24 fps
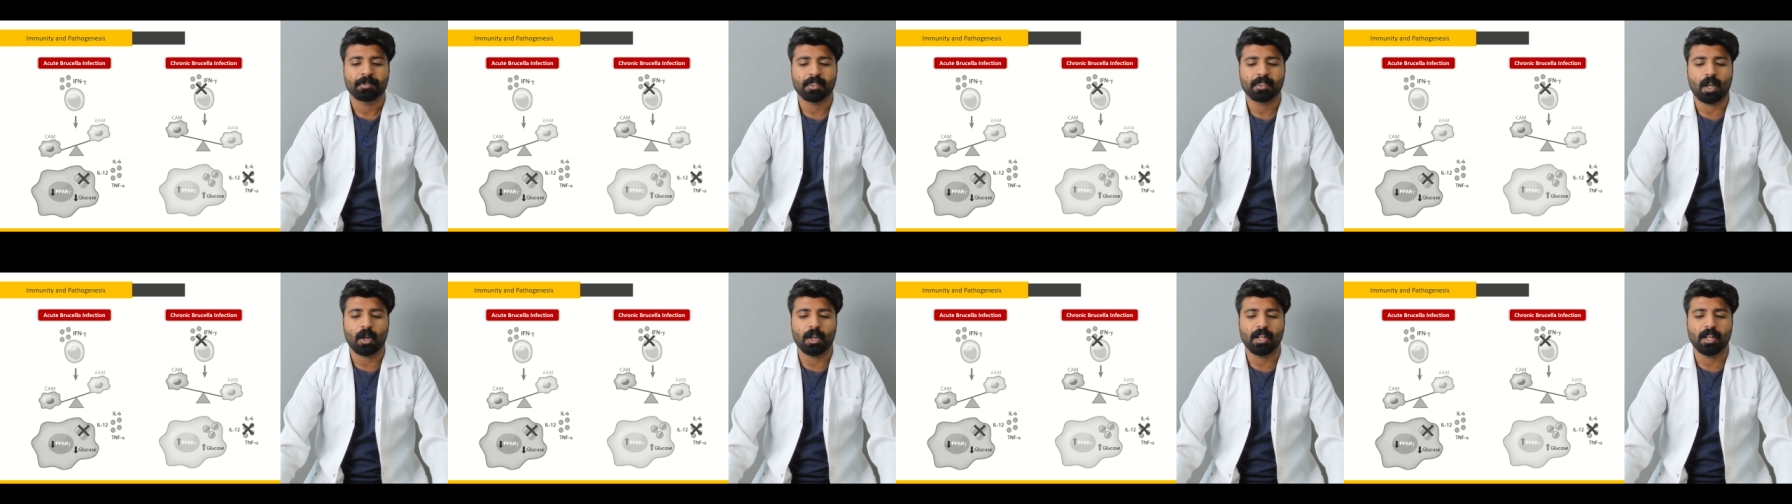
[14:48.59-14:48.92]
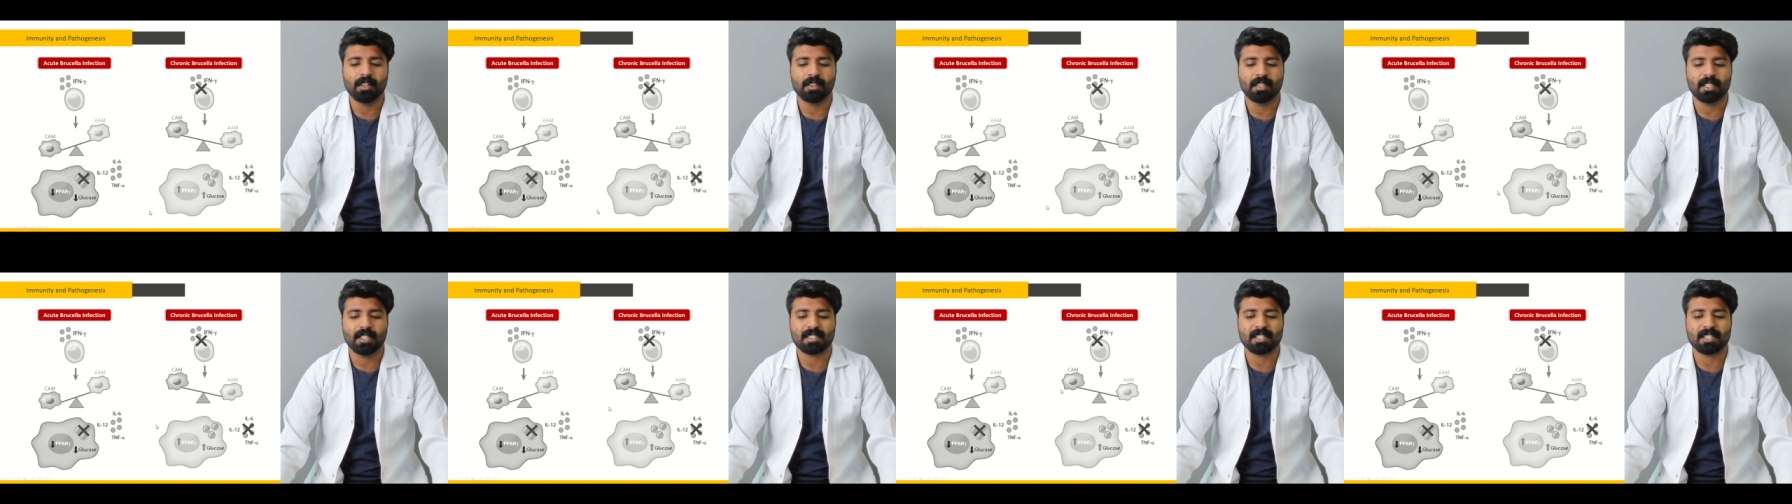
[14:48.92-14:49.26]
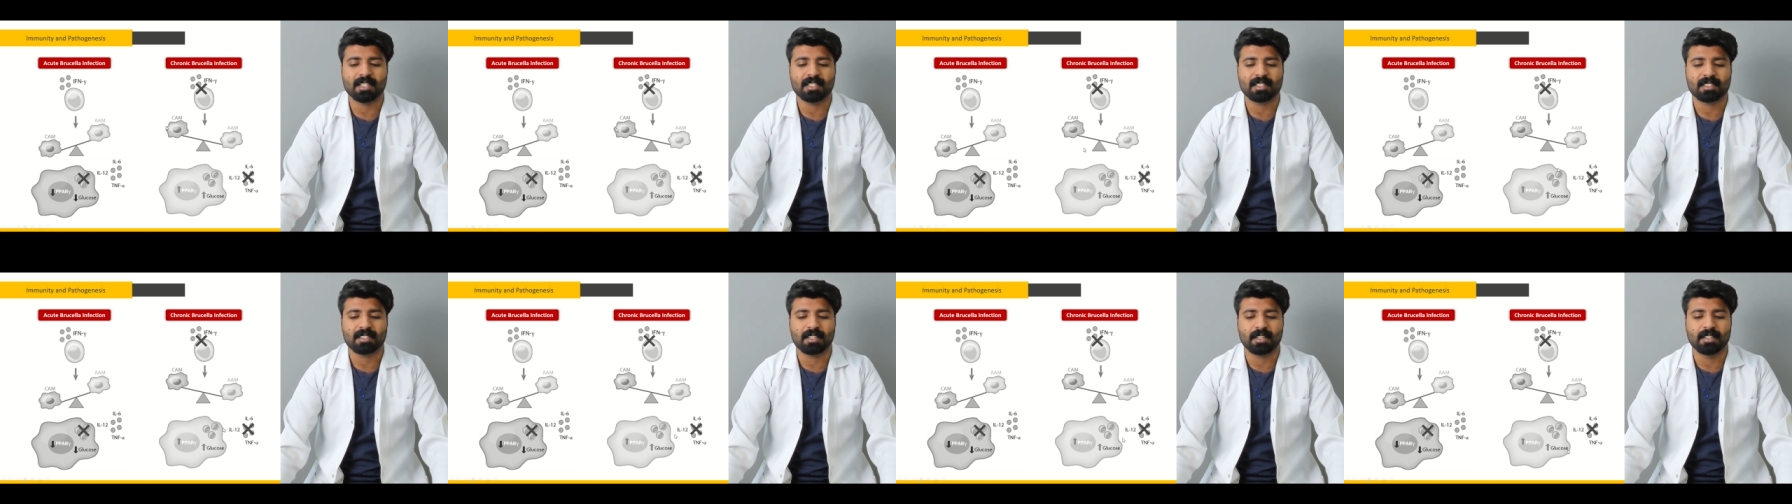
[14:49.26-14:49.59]
Now in this
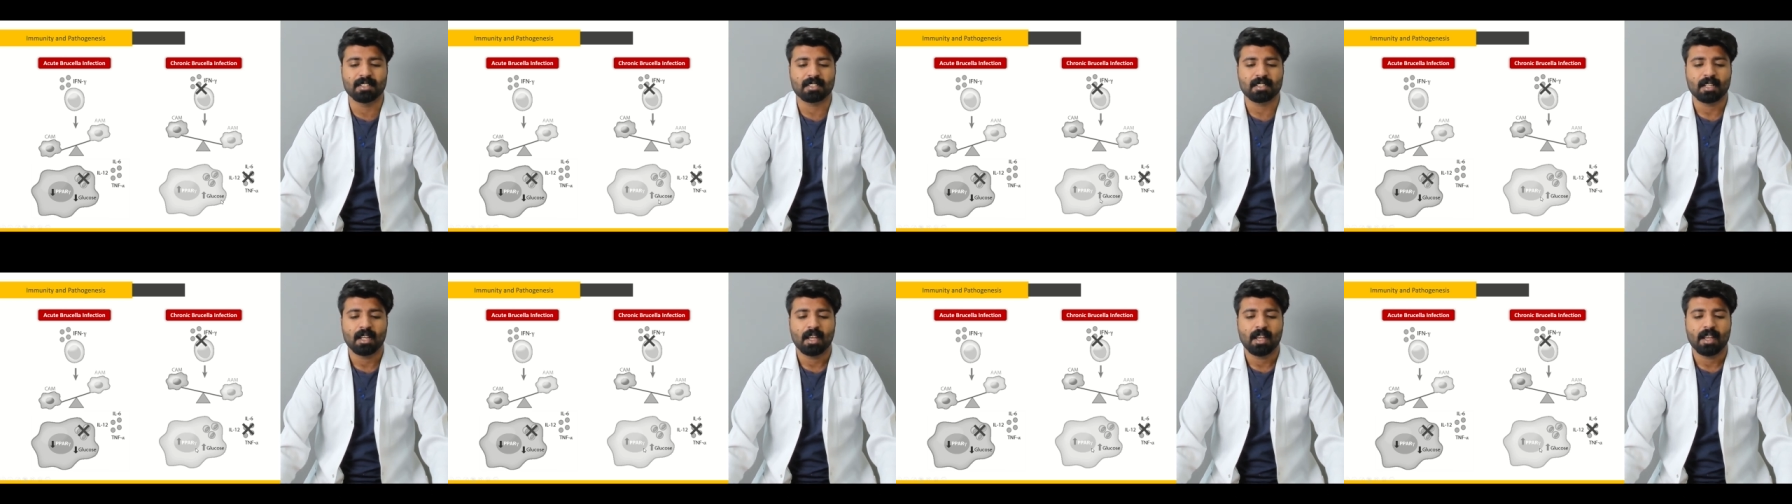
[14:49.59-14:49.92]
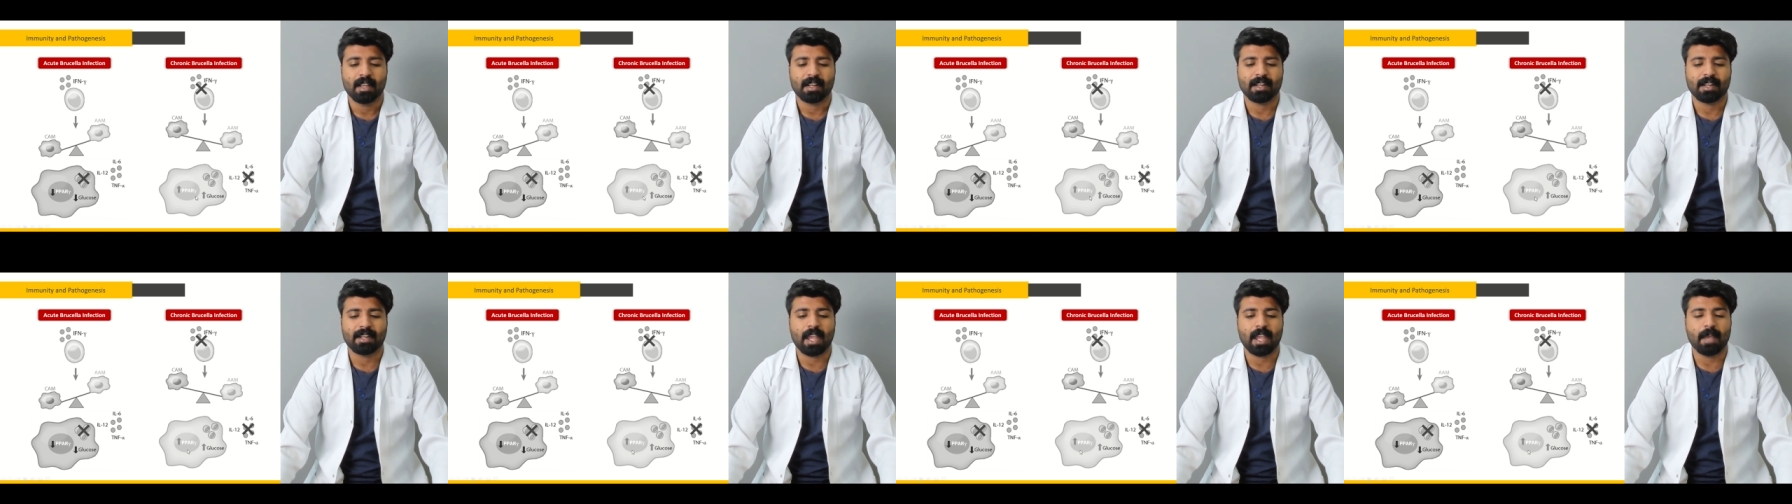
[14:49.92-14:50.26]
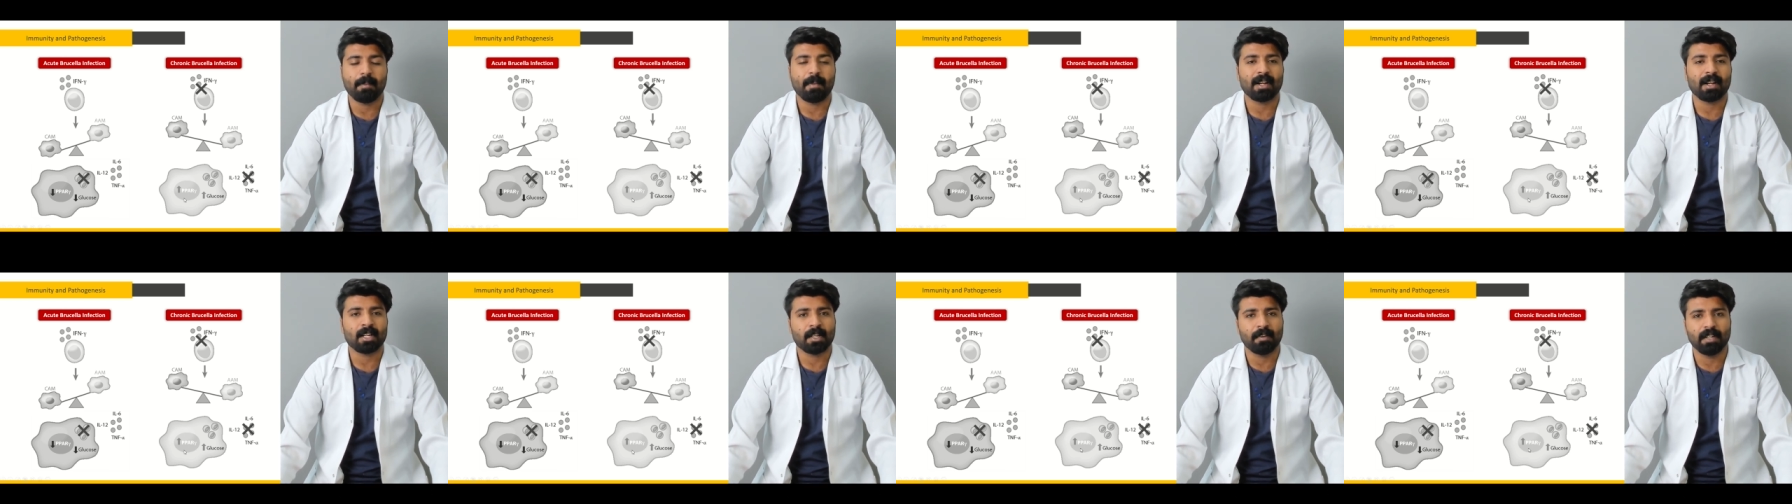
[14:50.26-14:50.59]
instance,
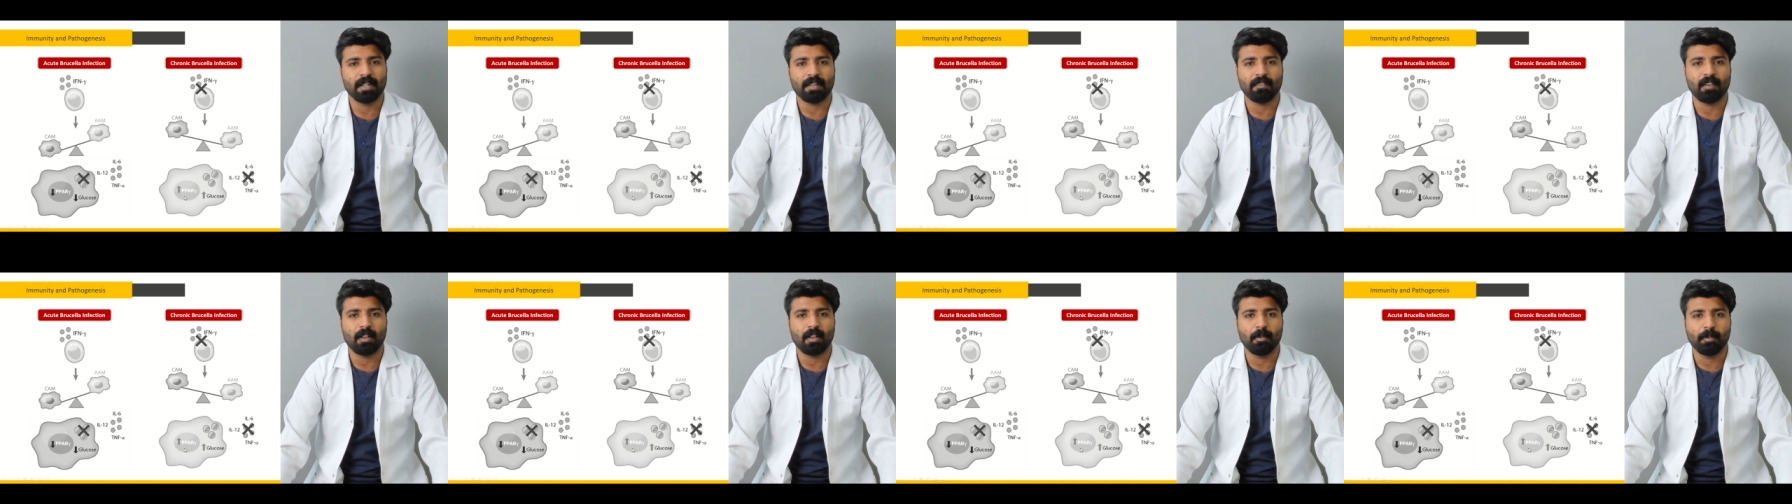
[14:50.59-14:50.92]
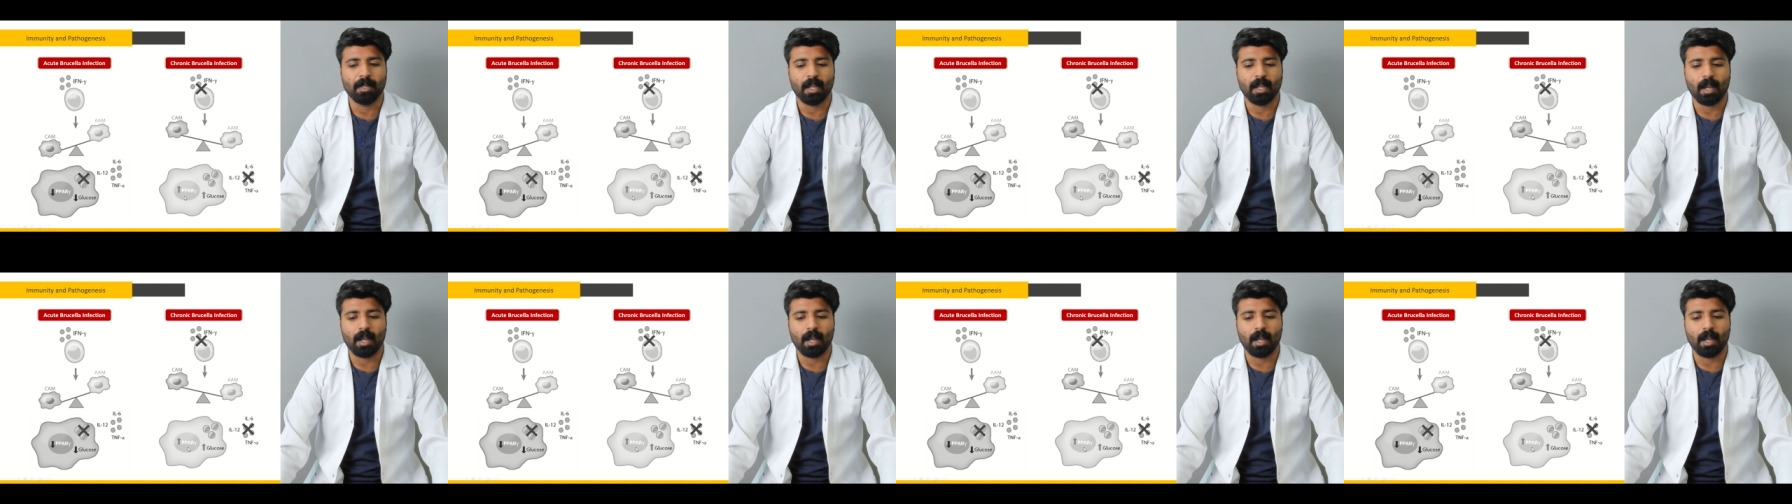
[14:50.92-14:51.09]
gamma activity will